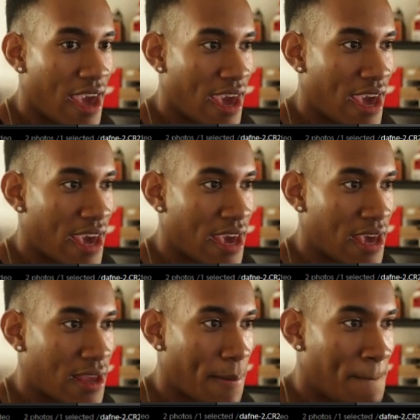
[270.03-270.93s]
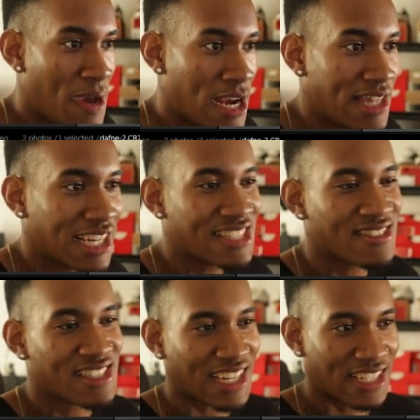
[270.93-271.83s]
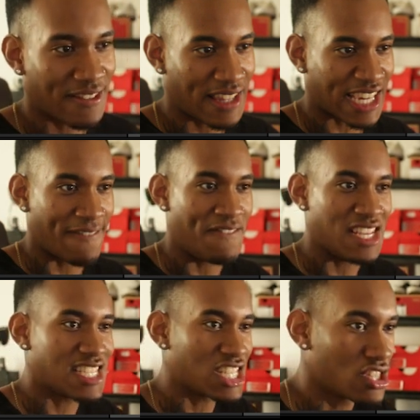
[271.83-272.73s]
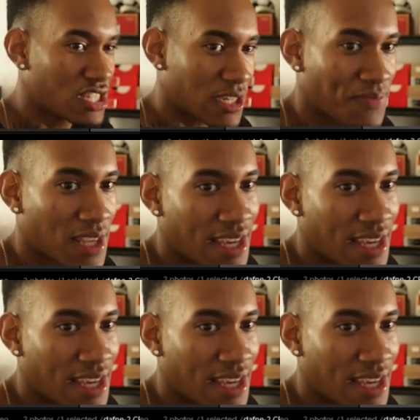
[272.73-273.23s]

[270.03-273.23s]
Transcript: And bam, that gives us like a vintage look.